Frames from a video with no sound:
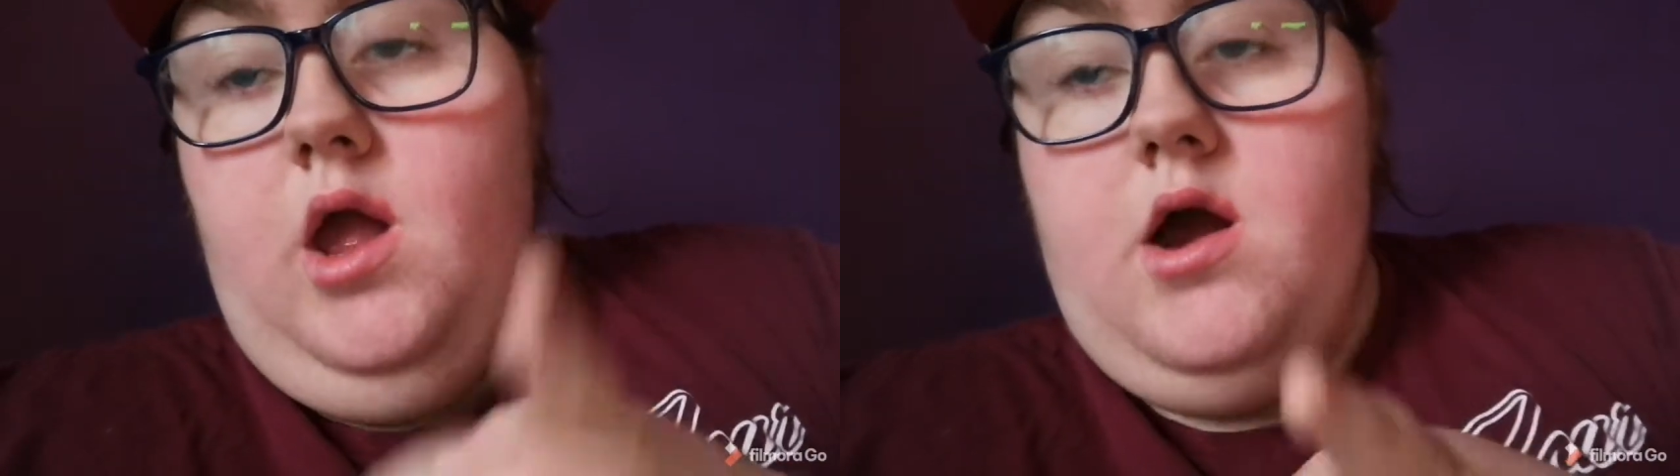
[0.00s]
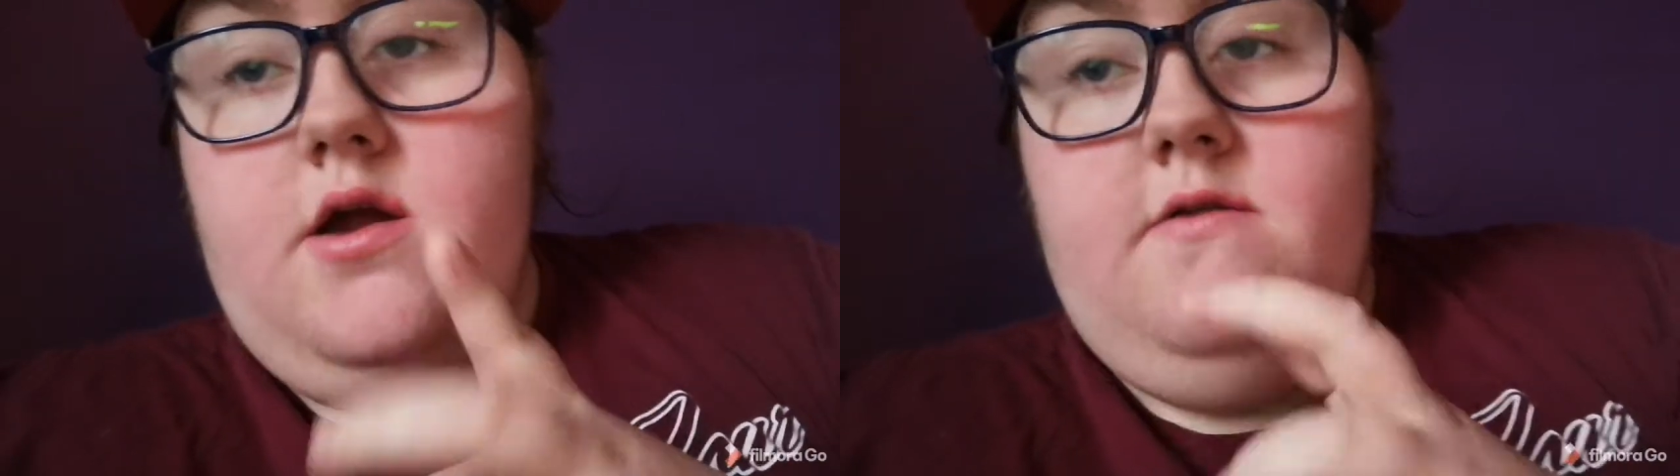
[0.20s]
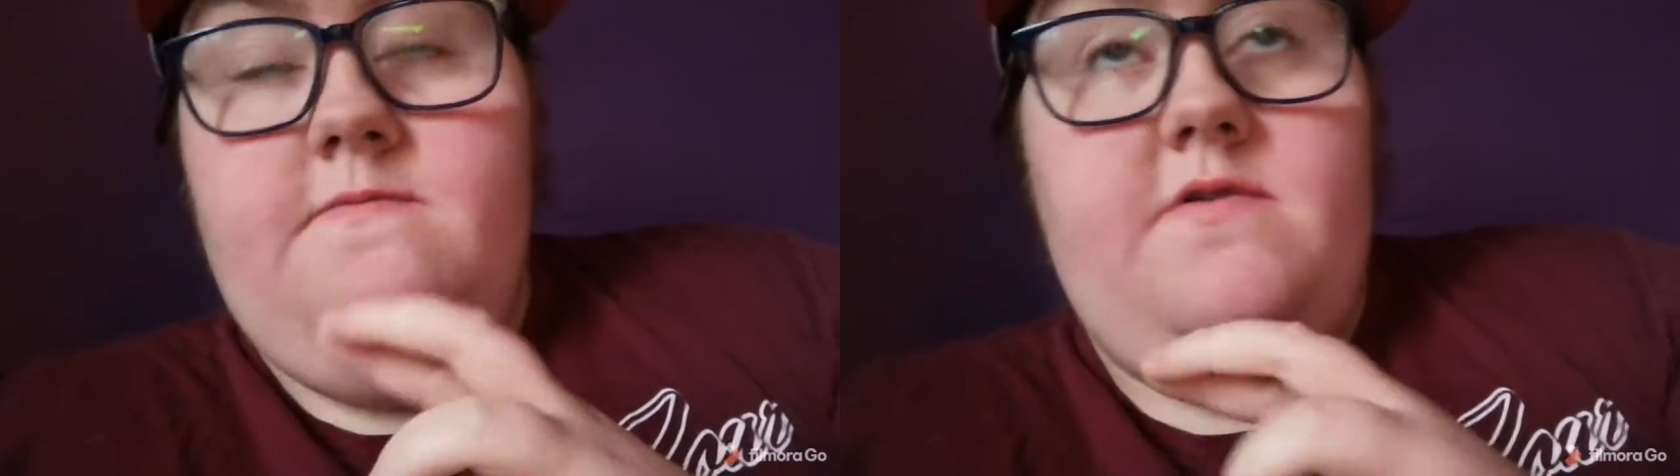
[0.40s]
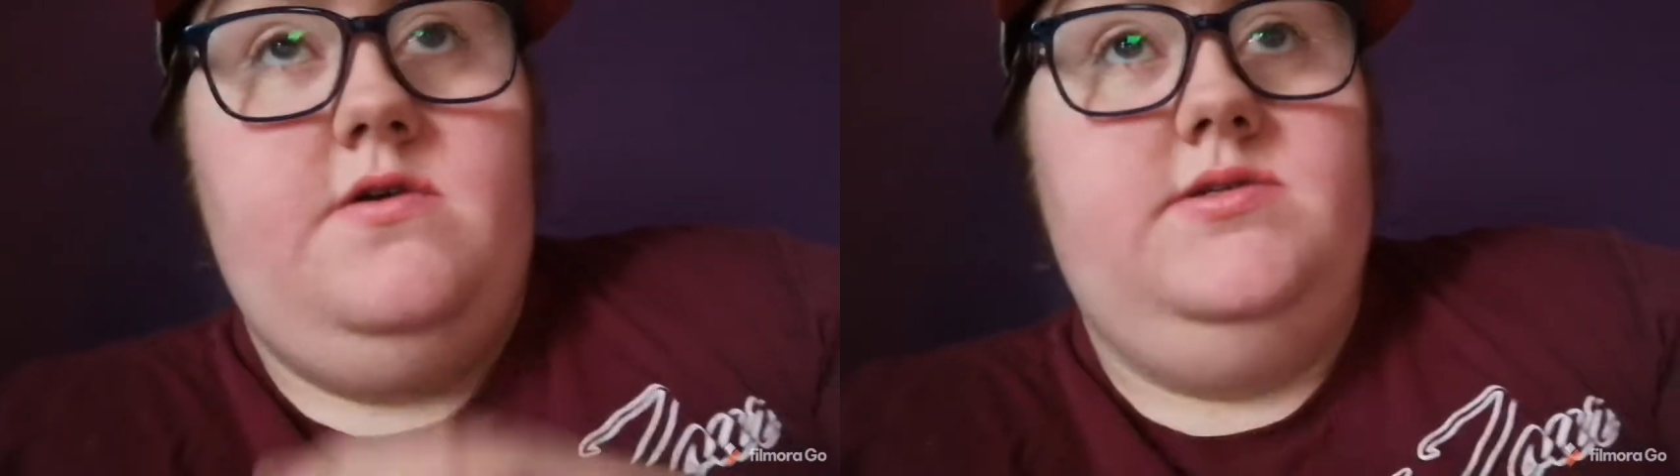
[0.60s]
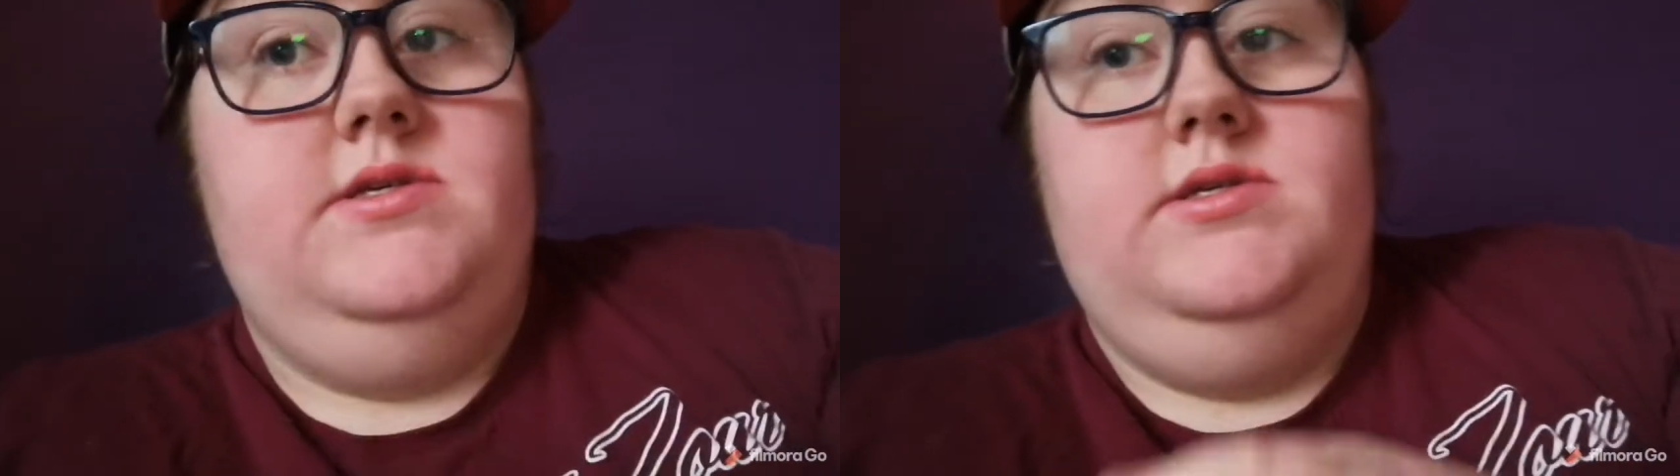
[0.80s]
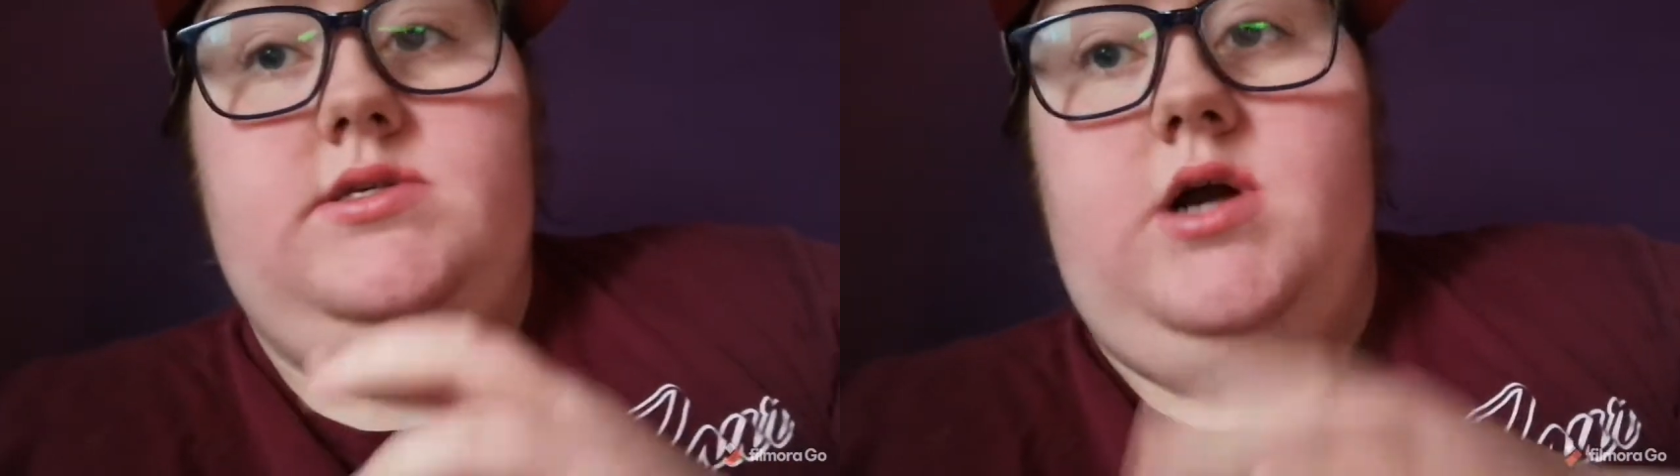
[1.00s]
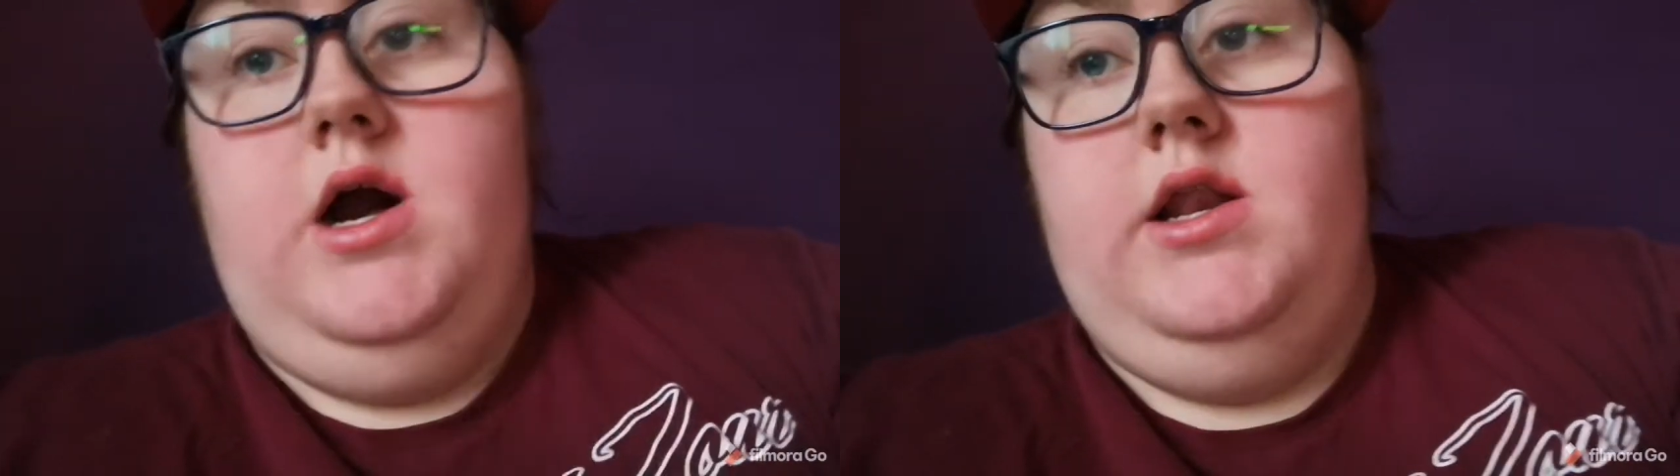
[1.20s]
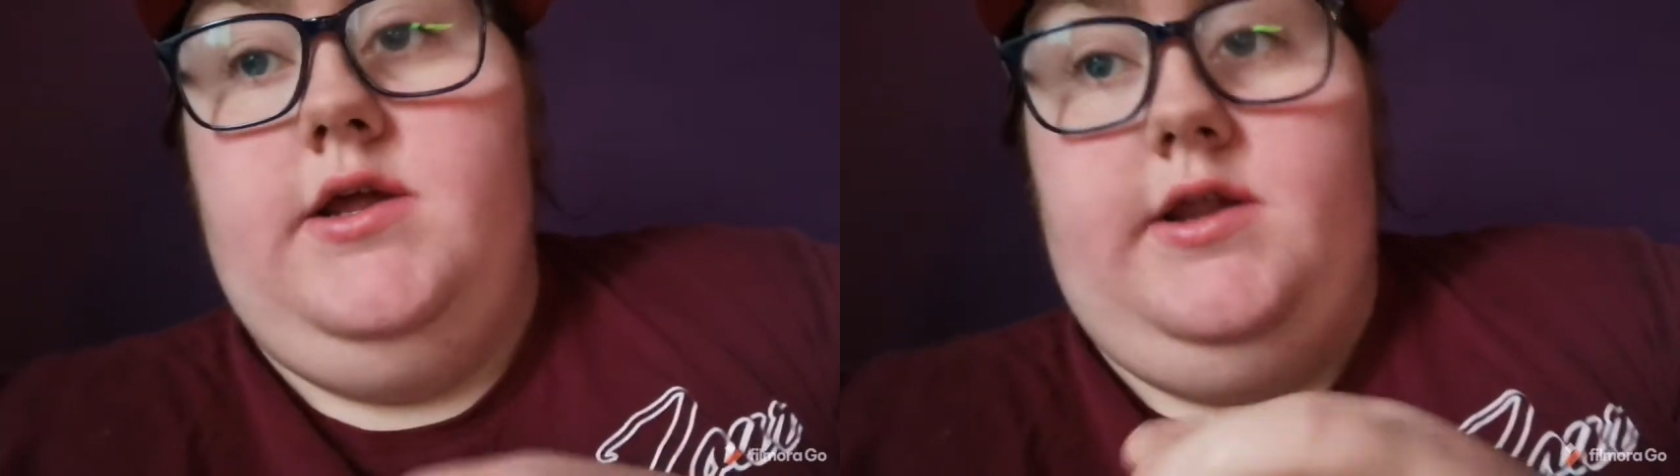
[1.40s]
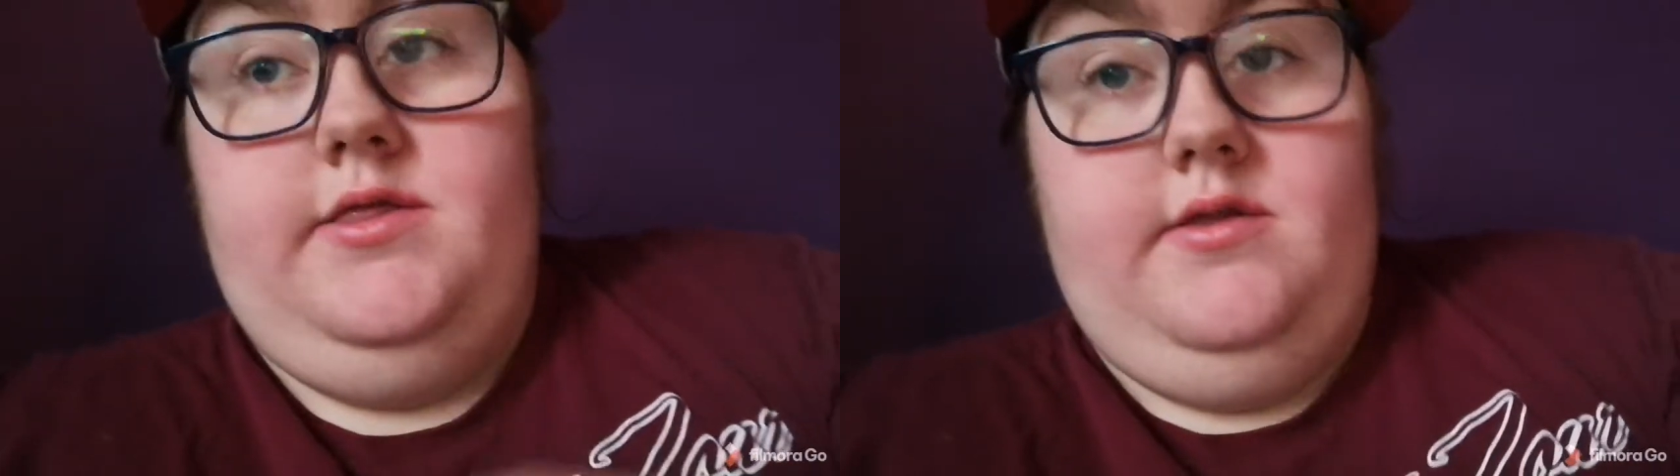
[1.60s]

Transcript: Ireland versus Scotland